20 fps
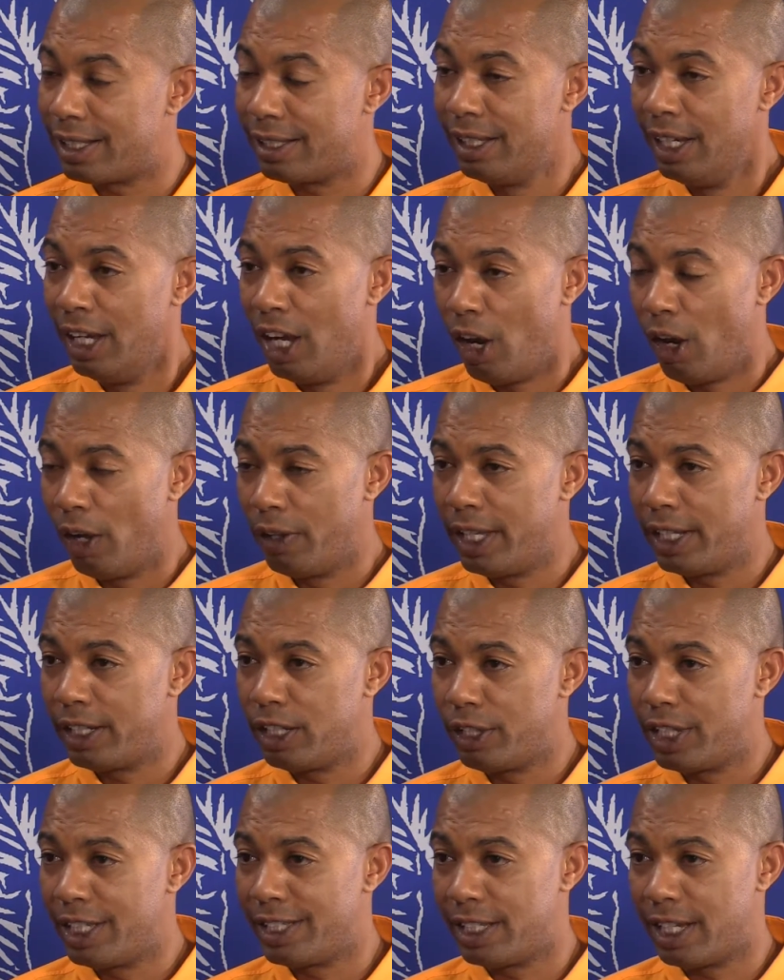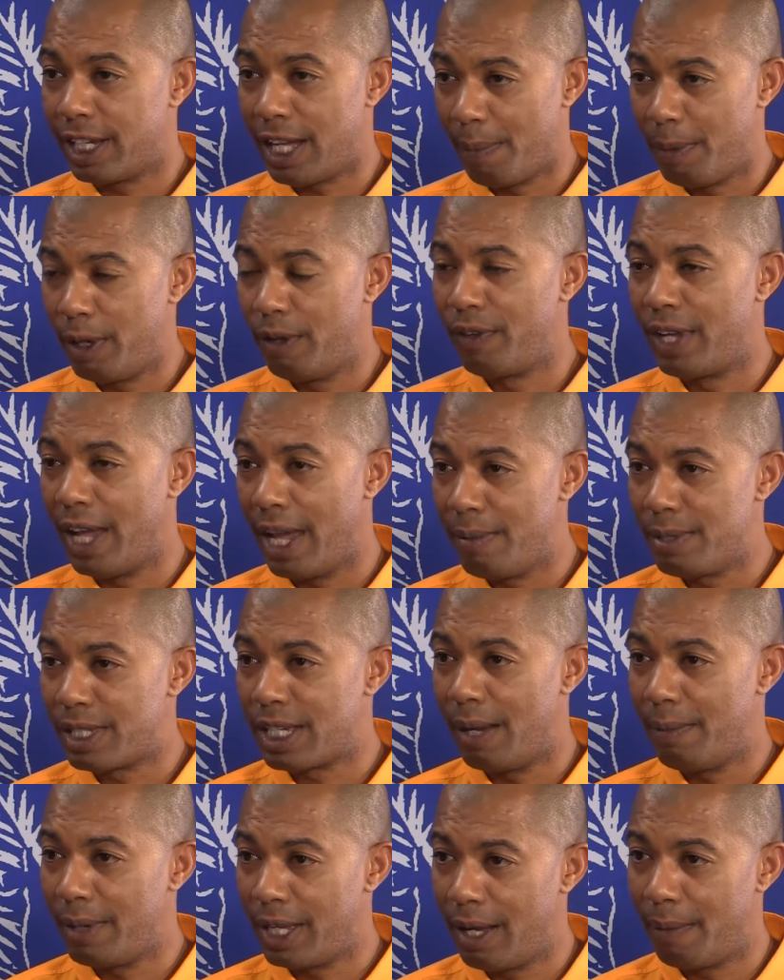And on that note, there's a couple of games
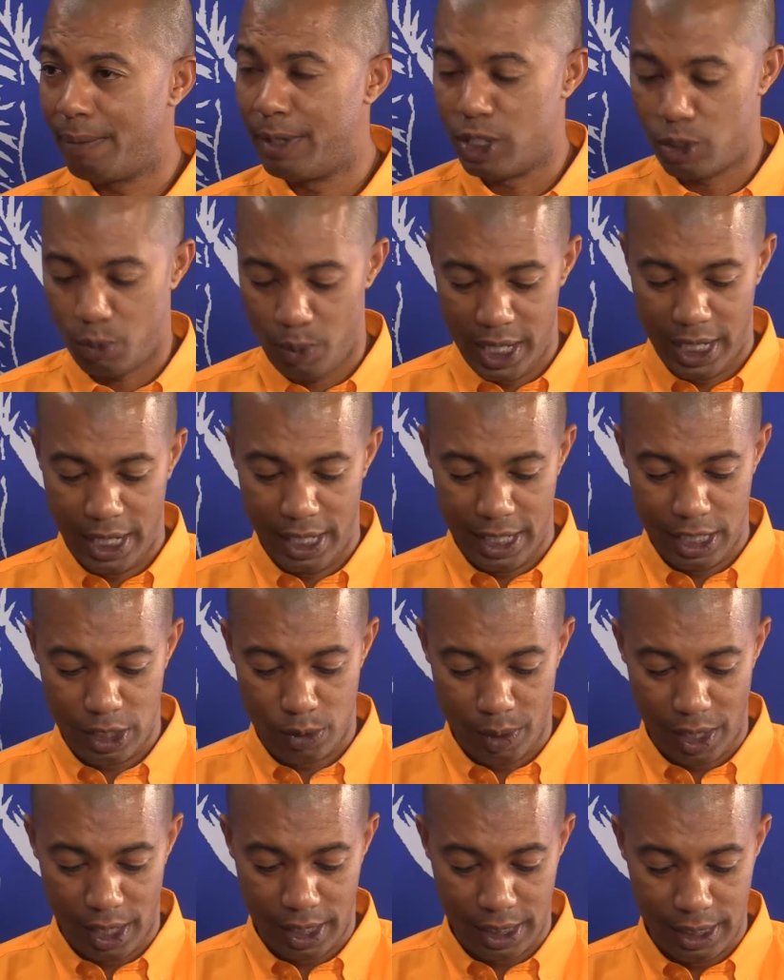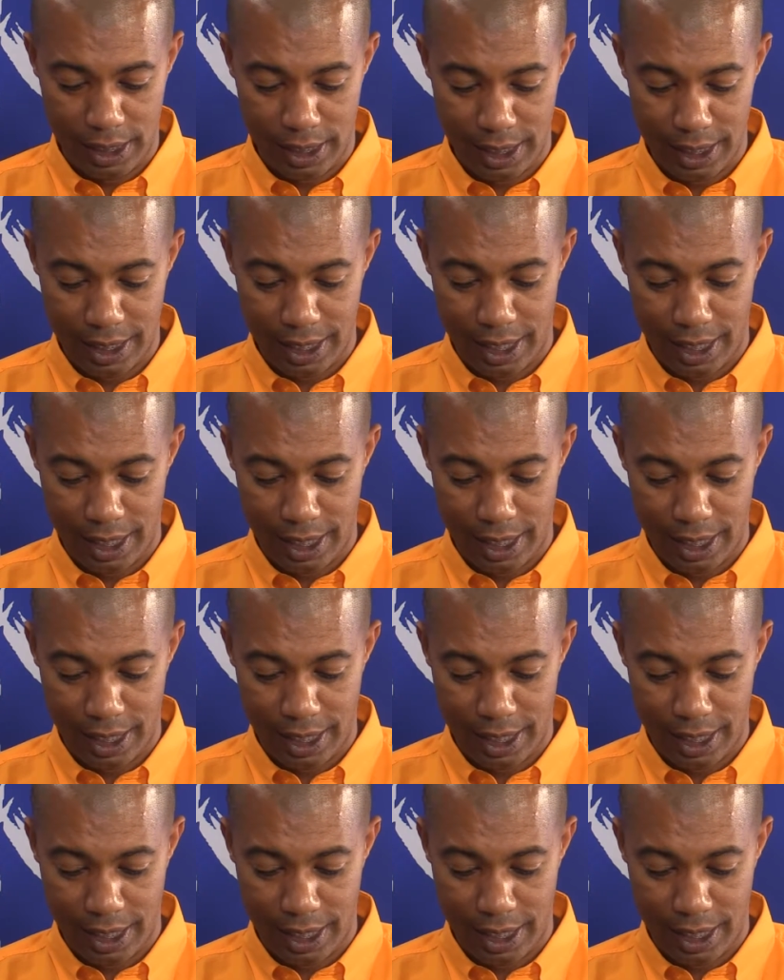coming up this weekend as well, Clinton.